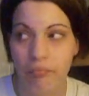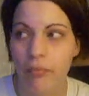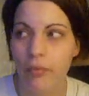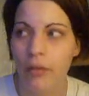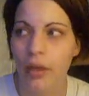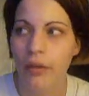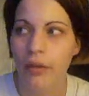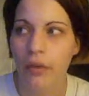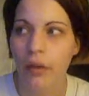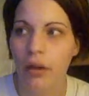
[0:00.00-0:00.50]

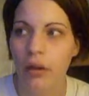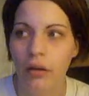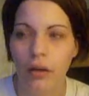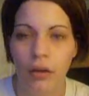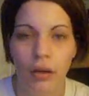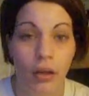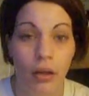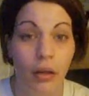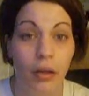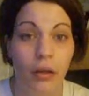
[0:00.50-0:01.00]
I thought,
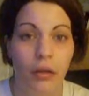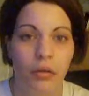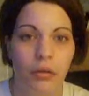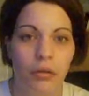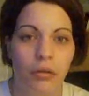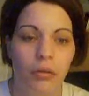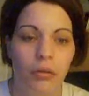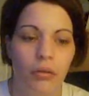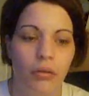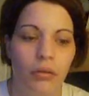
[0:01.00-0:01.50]
hey,
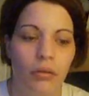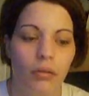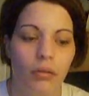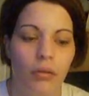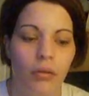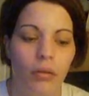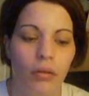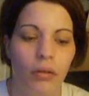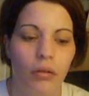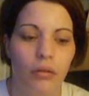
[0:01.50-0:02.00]

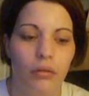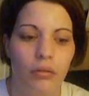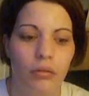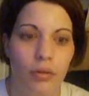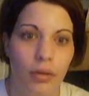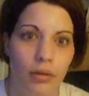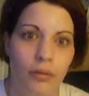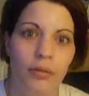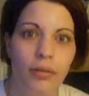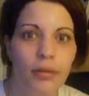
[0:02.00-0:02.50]

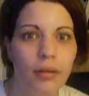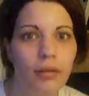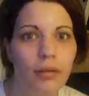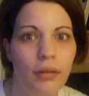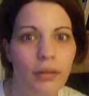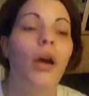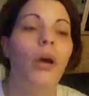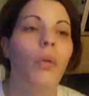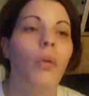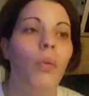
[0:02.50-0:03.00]
sounds
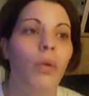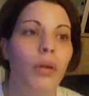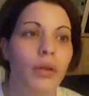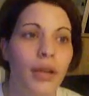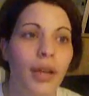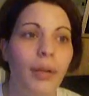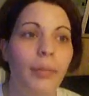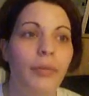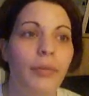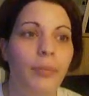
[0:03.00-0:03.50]
easy. 1
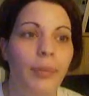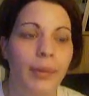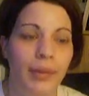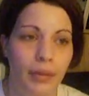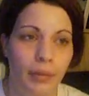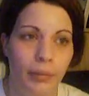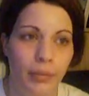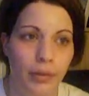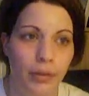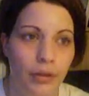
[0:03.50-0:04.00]
cup of
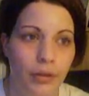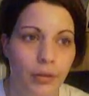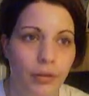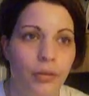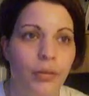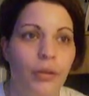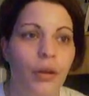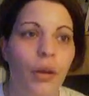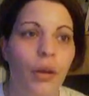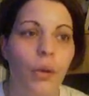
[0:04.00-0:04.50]
peanut butter,
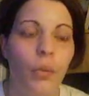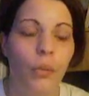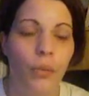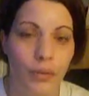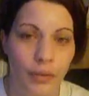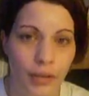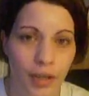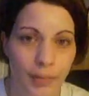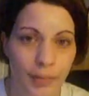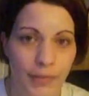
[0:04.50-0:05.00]

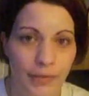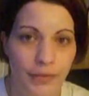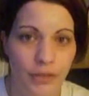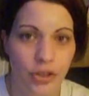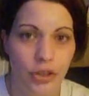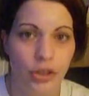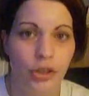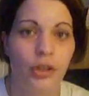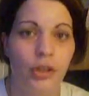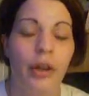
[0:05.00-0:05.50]
1 cup of
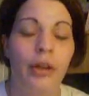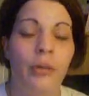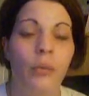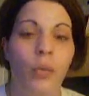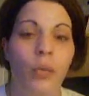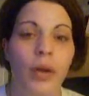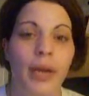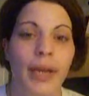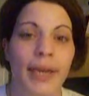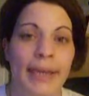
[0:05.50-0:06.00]
sugar,
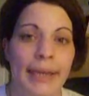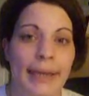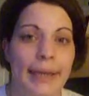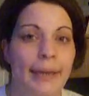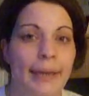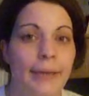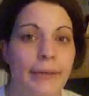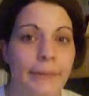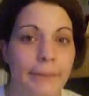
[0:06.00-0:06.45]
and 1 egg.